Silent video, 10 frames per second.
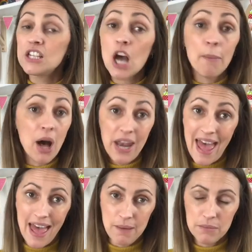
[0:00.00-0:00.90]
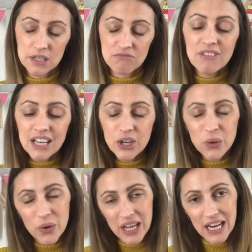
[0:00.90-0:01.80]
come unhemmed. Really
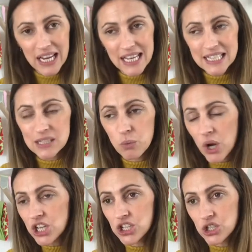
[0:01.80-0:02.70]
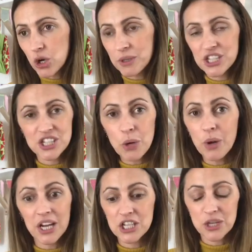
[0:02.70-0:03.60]
annoyingly, it's the worst job. I just don't
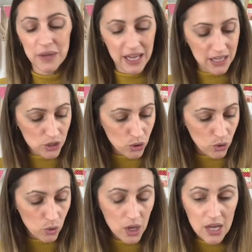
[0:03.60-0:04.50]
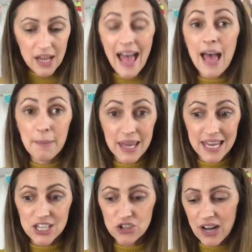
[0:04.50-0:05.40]
like doing it at all, hemming
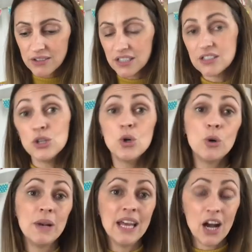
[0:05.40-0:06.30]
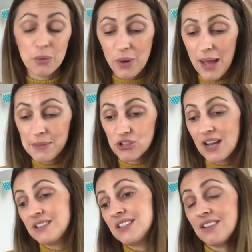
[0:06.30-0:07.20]
his trousers. So normally I will hem his
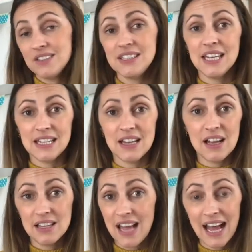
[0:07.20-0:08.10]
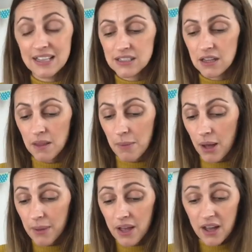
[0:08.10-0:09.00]
trousers, I'll sit and hand sew them
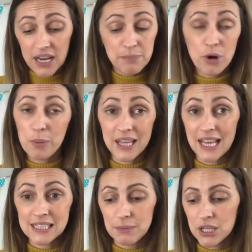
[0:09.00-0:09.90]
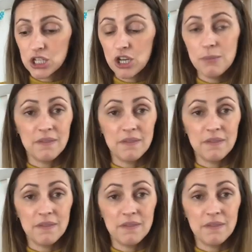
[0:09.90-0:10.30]
up, and he probably gets them like 2